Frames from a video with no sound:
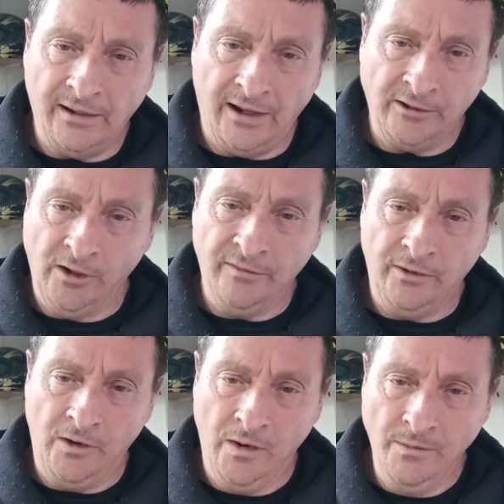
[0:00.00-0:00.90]
I drove
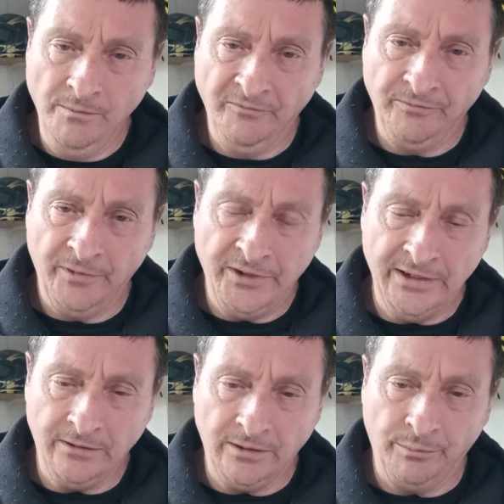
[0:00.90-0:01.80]
it home from the
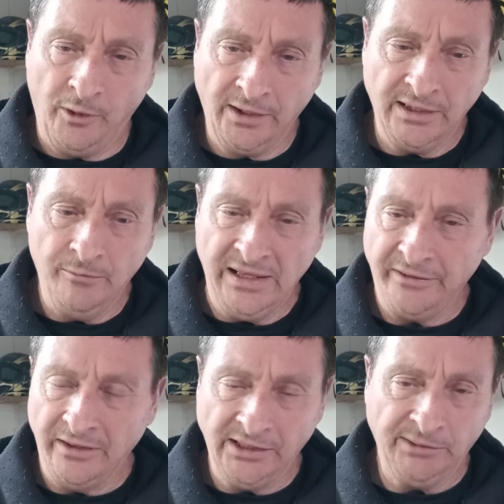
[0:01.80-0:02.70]
dealer, parked it, went
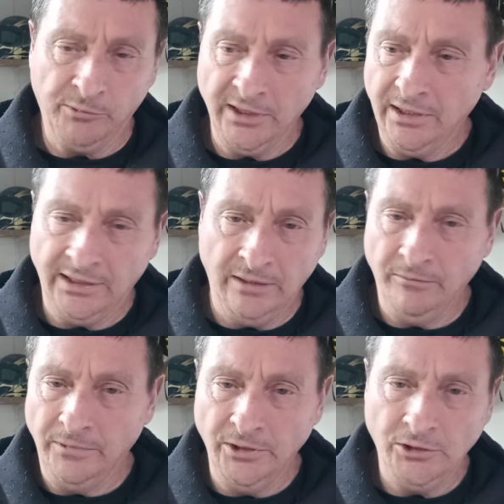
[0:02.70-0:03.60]
out the next morning, and
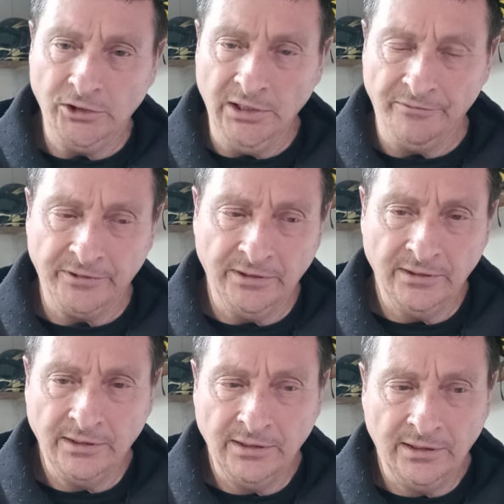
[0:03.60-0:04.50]
it wouldn't shift.
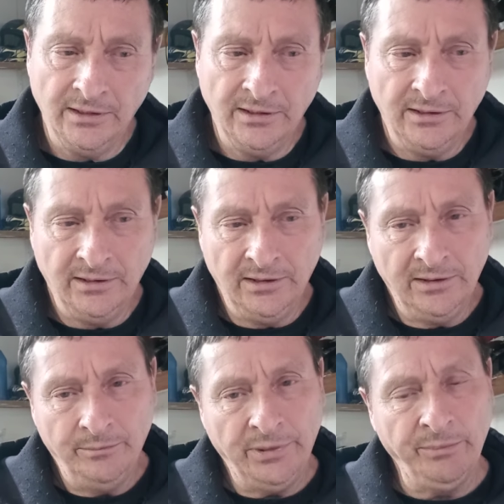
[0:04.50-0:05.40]

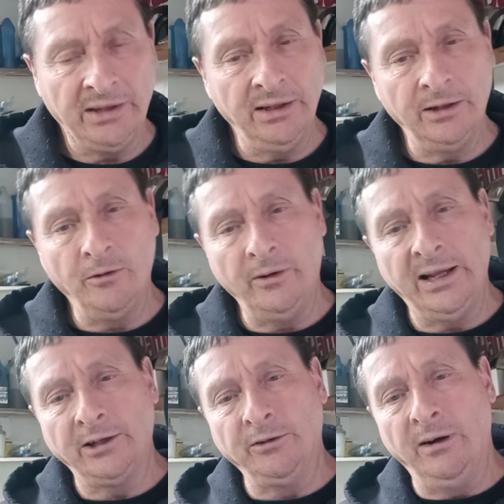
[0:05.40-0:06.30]
But am I going to call
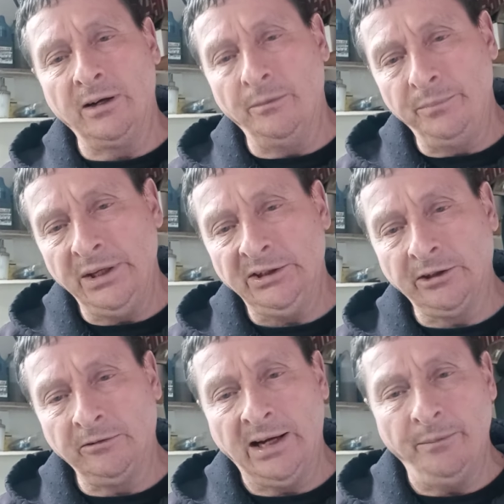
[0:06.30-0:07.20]
that truck a piece
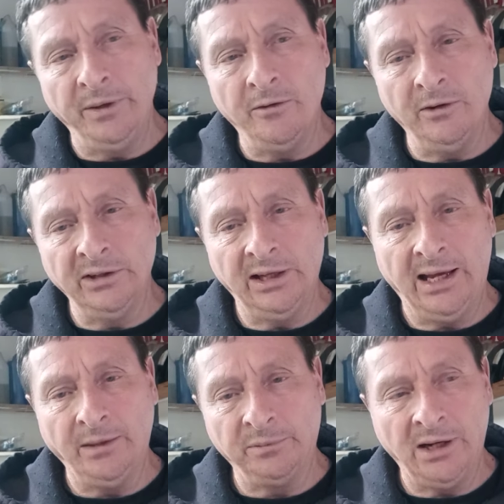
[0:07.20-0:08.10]
of crap because it
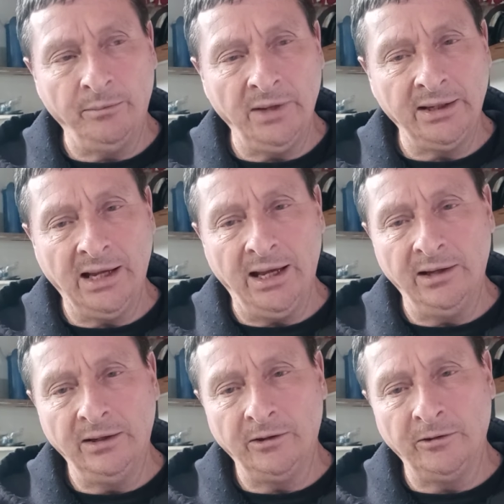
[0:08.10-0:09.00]
had a problem like
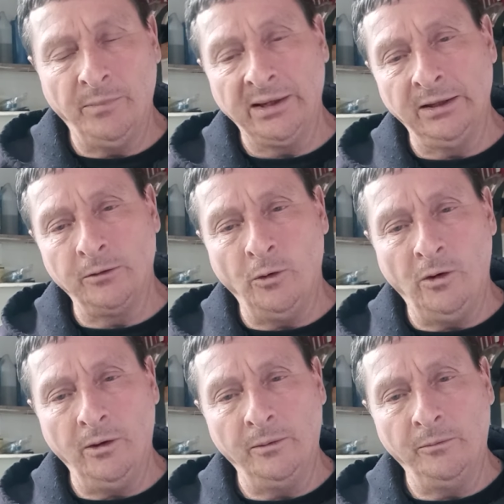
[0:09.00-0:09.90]
that? Or am I going to
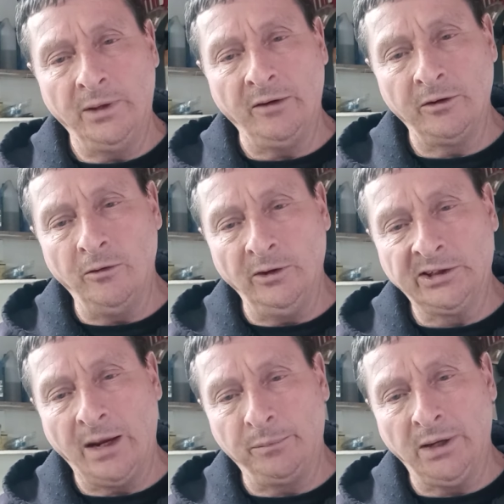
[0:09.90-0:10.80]
call whatever
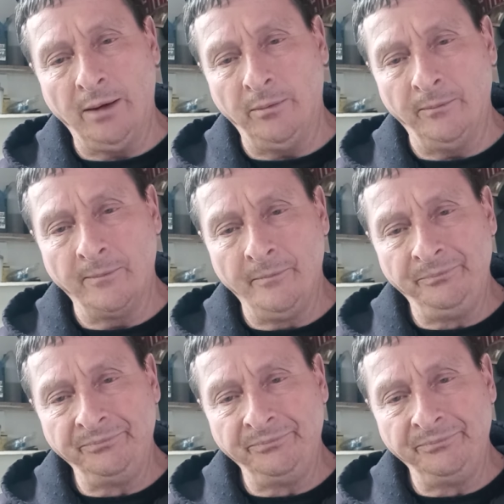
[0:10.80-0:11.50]
caused that problem